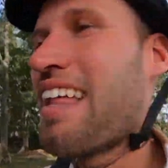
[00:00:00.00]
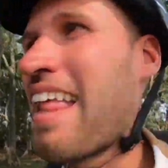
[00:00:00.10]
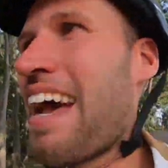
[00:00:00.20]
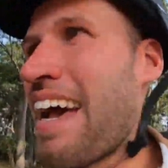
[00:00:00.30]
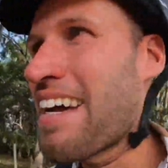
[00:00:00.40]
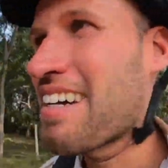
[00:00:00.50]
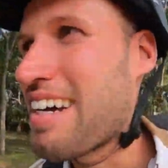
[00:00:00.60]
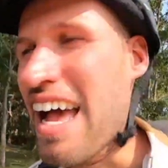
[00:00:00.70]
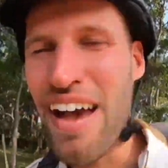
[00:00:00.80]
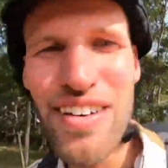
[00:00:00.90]
like
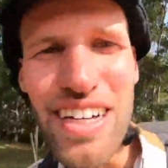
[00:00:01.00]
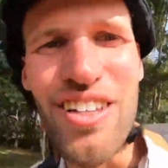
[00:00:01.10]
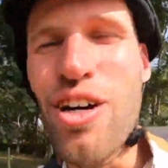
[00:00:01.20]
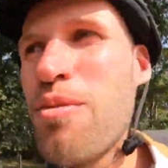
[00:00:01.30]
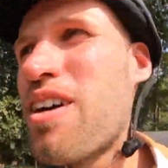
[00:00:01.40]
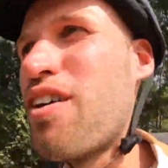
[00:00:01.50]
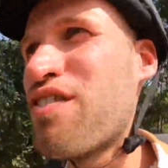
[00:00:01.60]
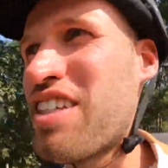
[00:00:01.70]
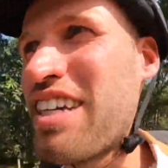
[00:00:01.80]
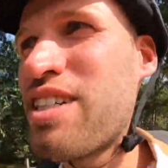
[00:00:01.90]
having a normal
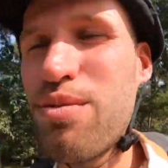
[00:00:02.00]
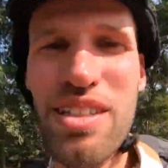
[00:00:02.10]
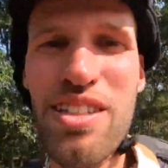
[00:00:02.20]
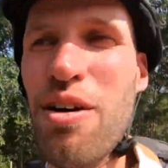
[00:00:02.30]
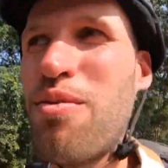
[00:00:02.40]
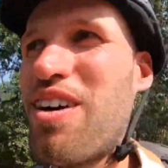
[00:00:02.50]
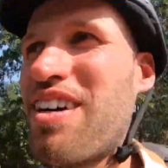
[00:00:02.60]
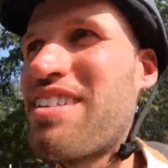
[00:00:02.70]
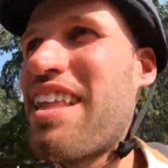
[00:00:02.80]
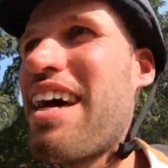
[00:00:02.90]
conversation with
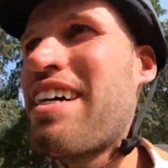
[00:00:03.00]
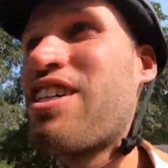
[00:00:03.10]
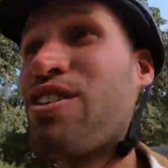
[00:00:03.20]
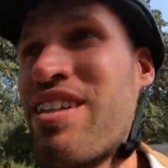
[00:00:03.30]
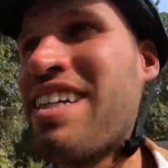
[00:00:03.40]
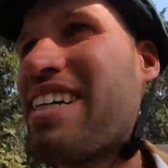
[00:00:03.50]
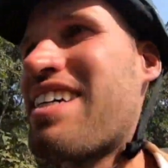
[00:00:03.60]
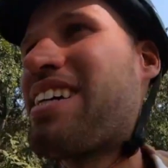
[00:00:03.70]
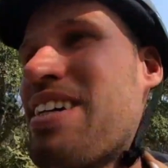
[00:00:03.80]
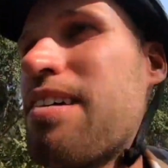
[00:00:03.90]
someone is like
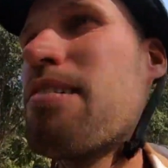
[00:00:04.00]
unique.